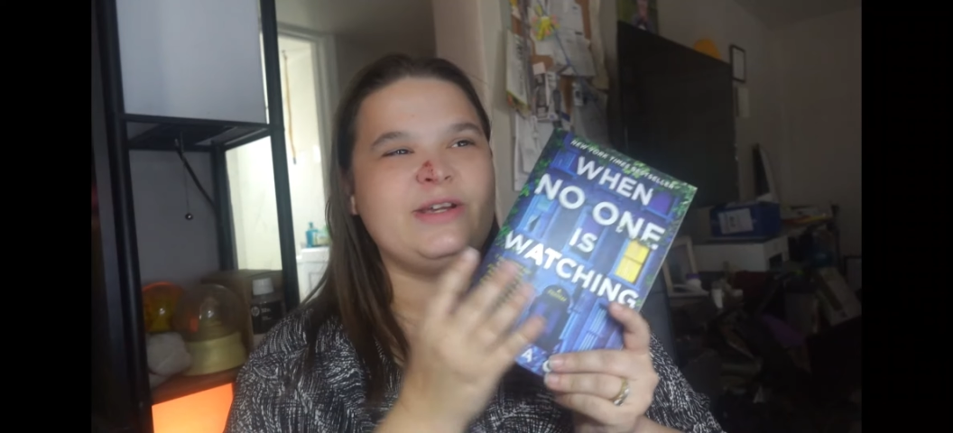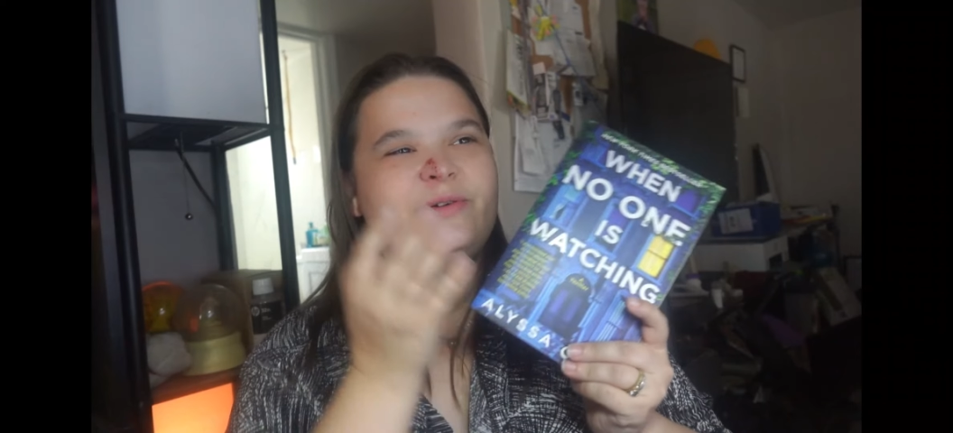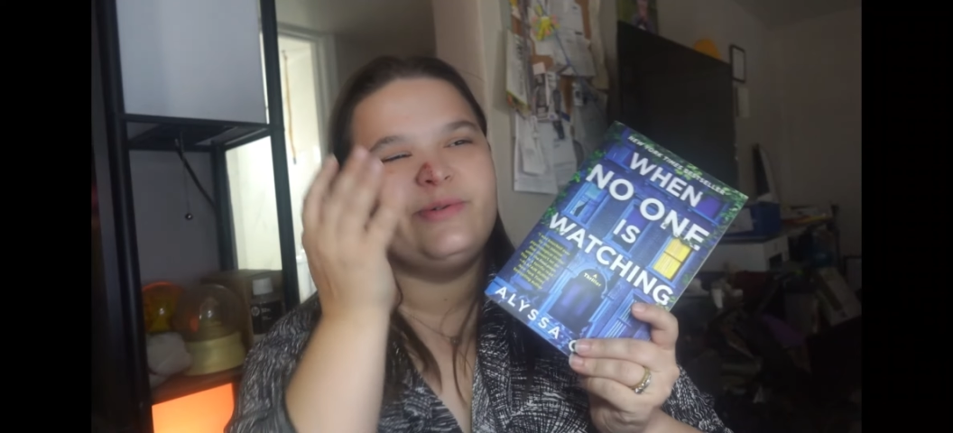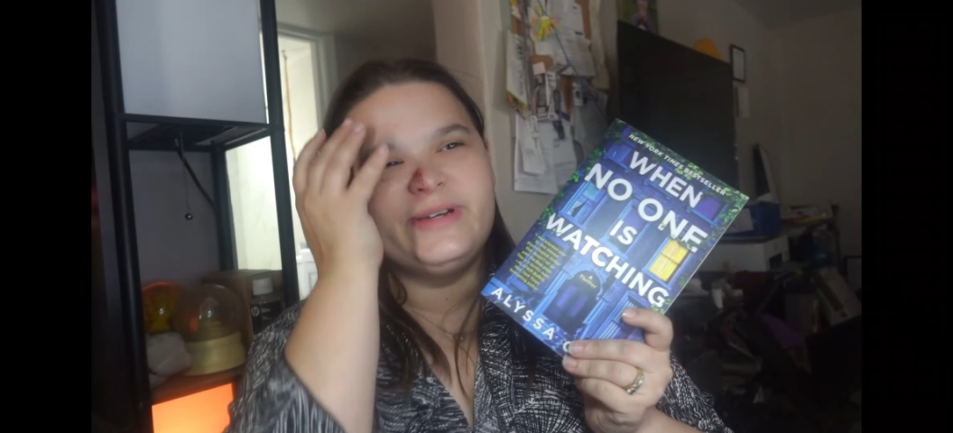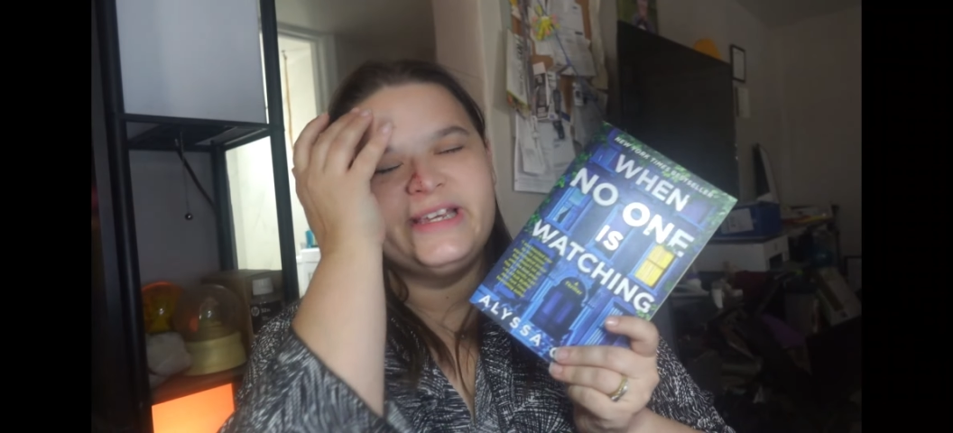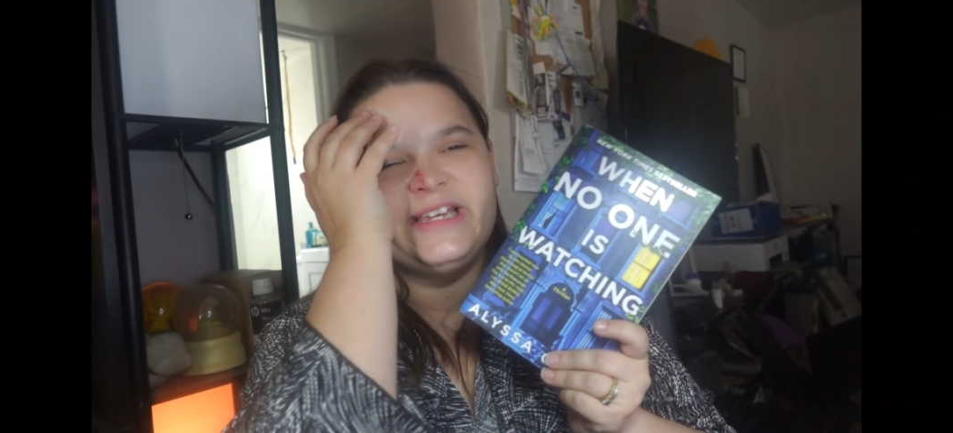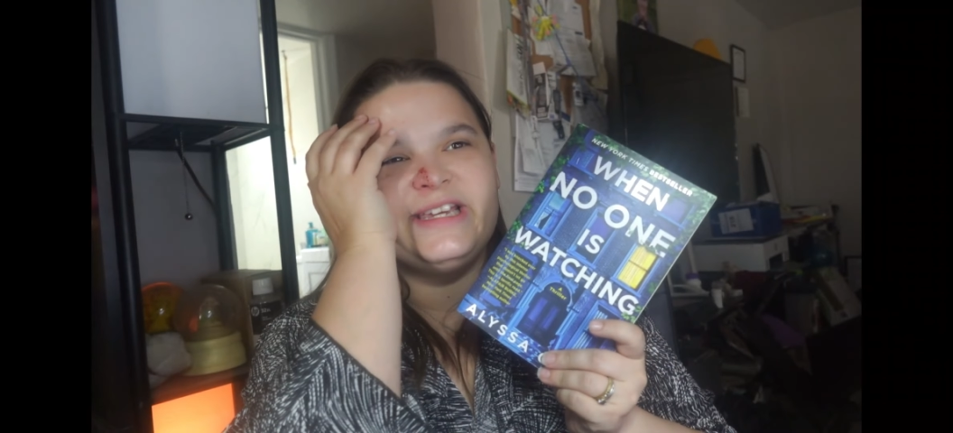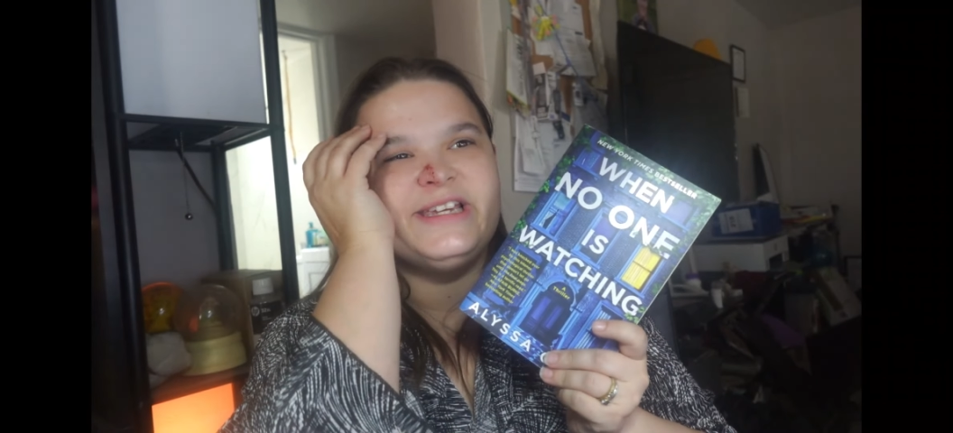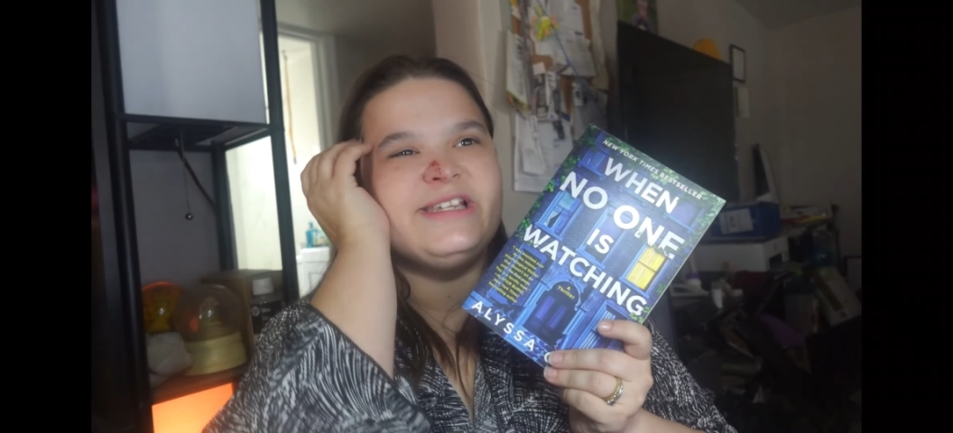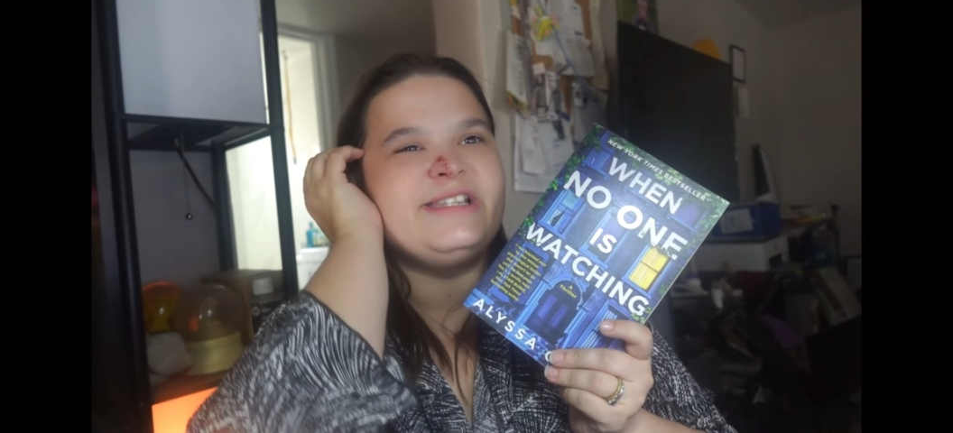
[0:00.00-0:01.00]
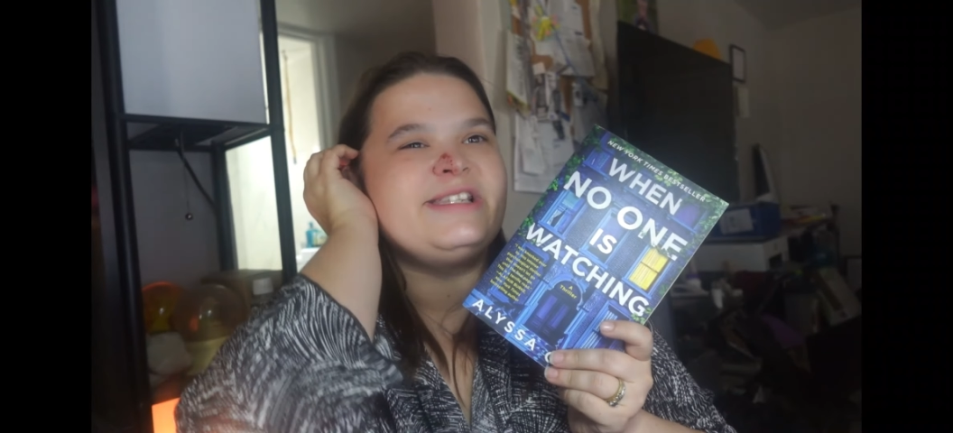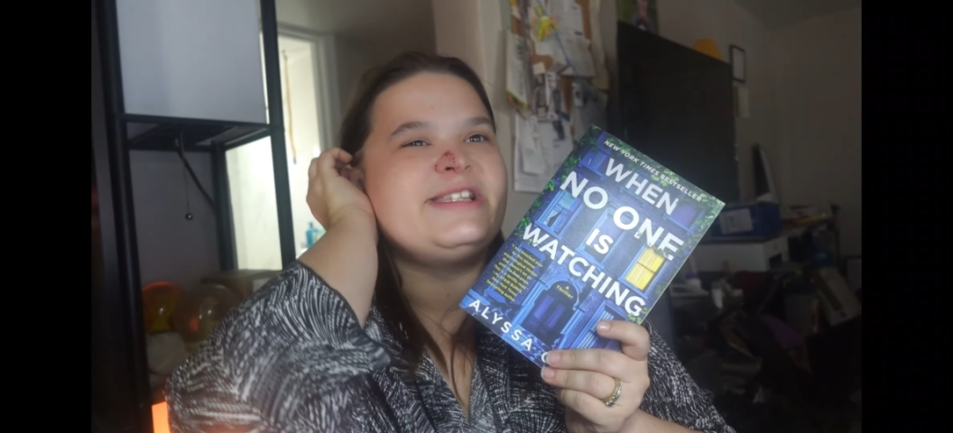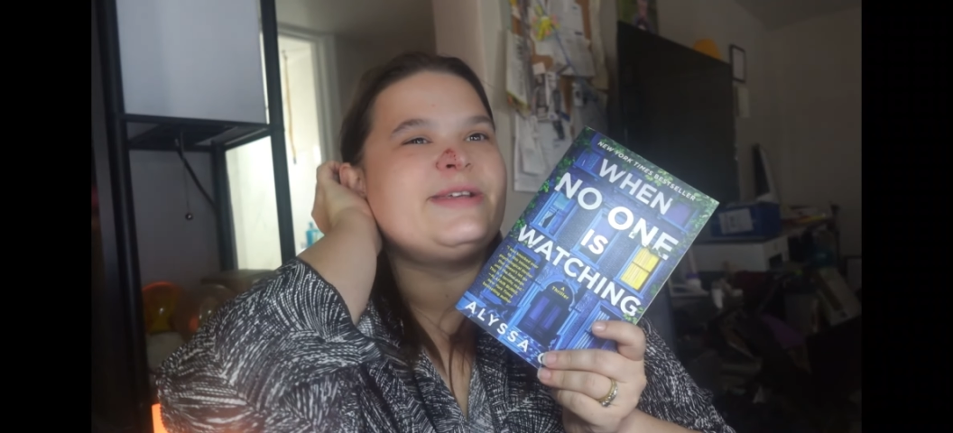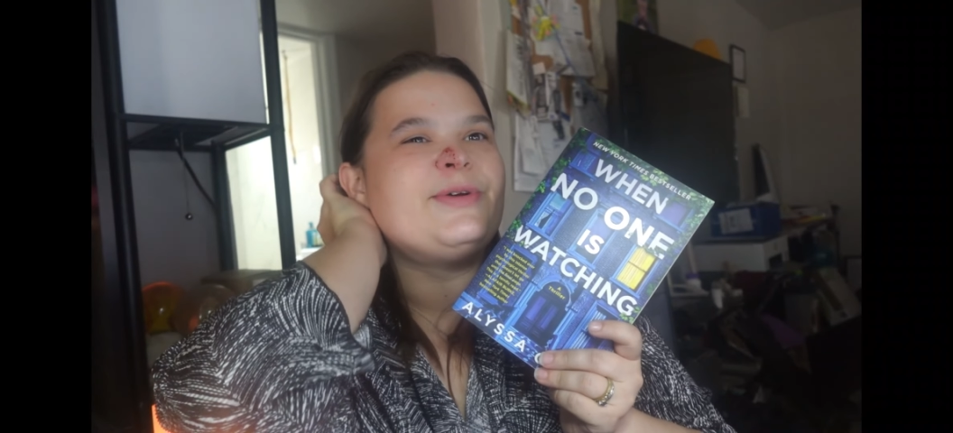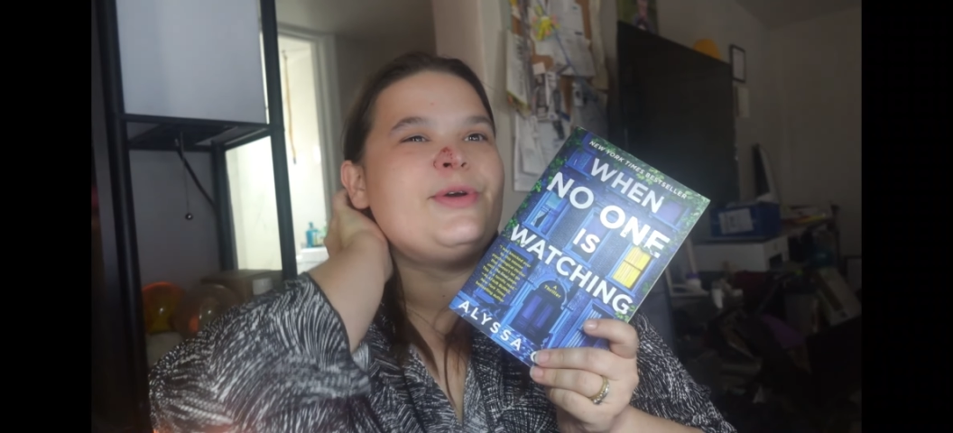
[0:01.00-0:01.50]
who is